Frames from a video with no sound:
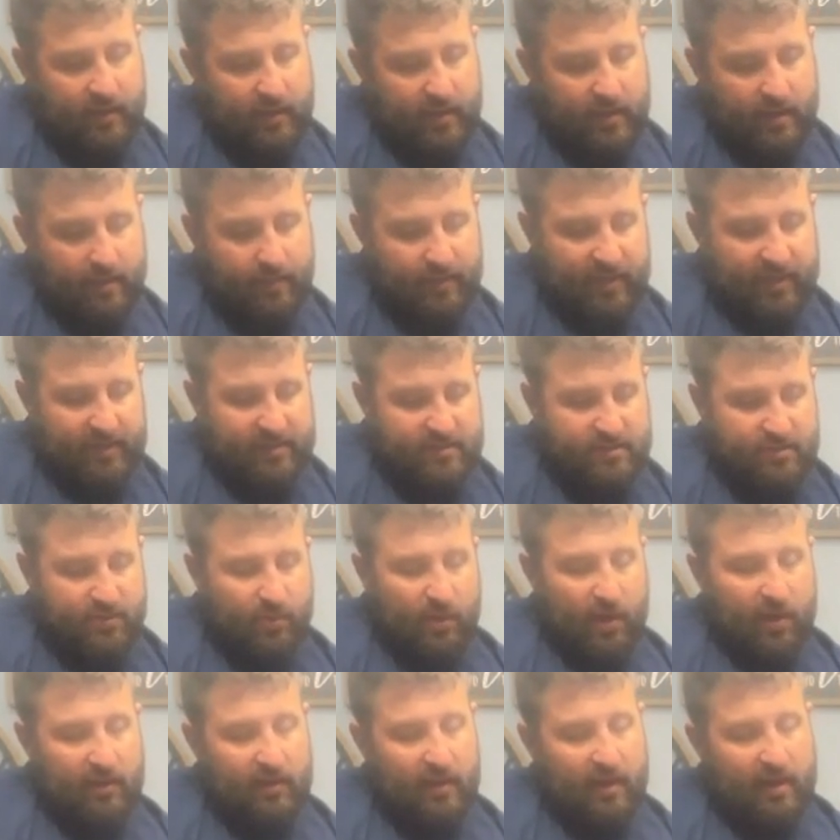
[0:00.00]
it begins to
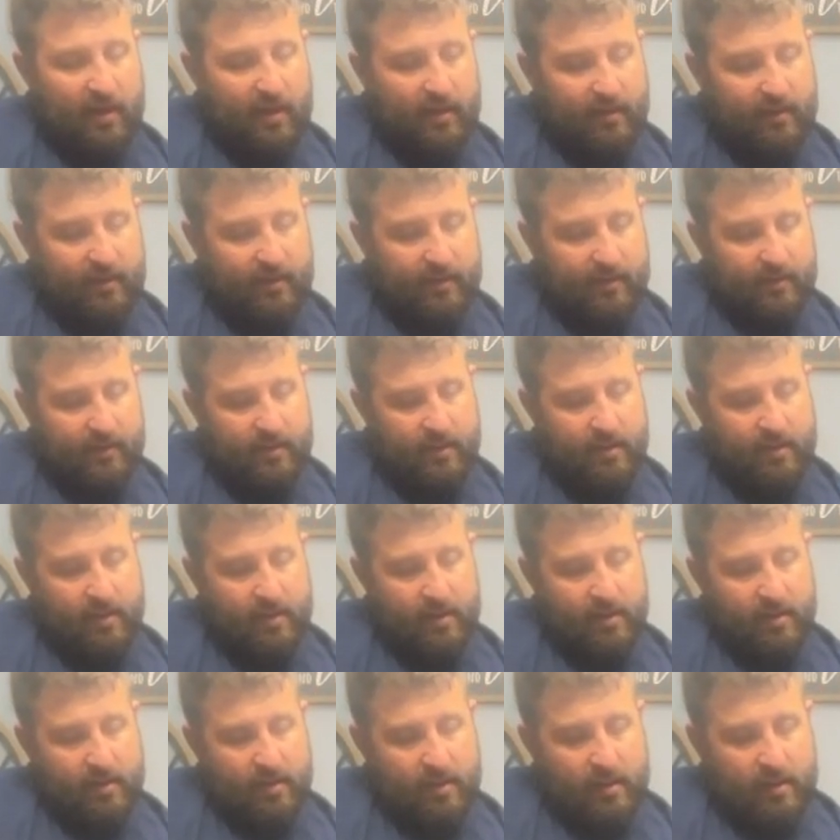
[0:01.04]
unlock,
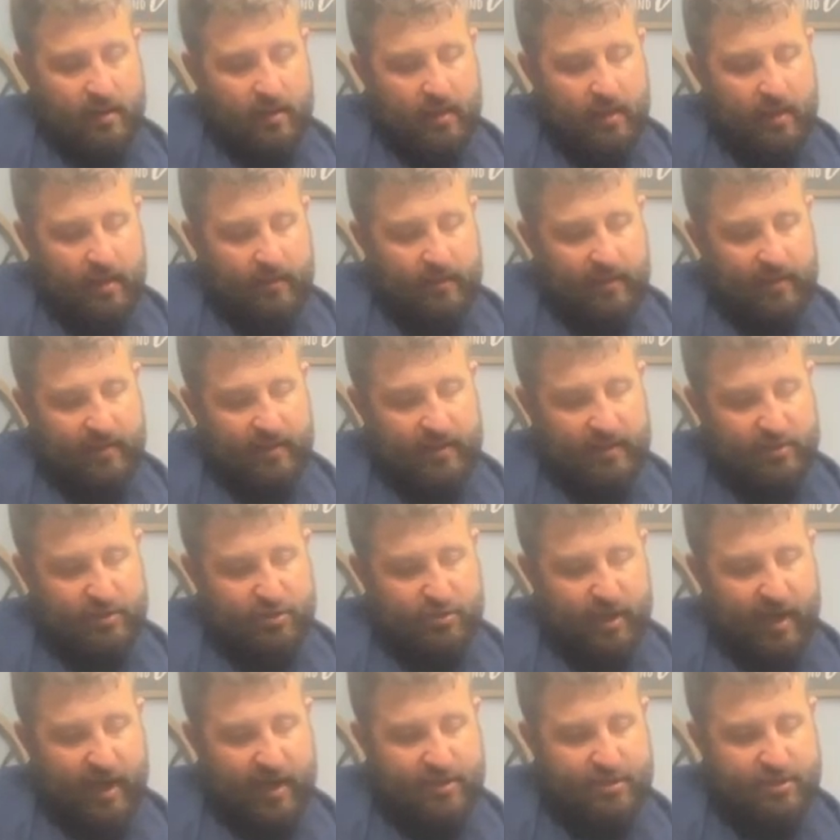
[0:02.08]
and then the
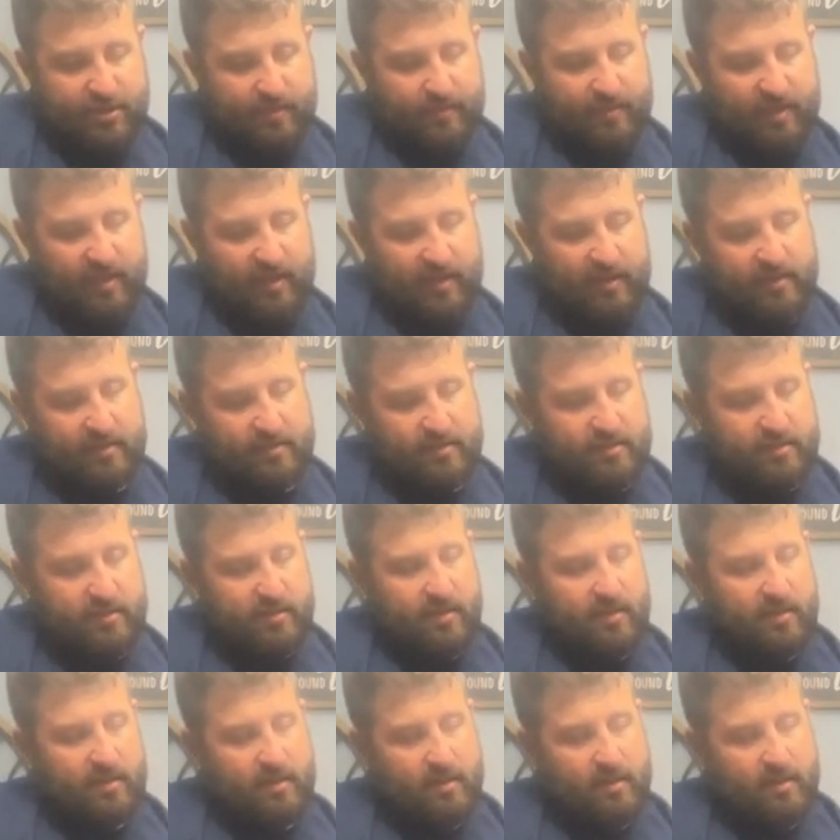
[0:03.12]
extraction begins.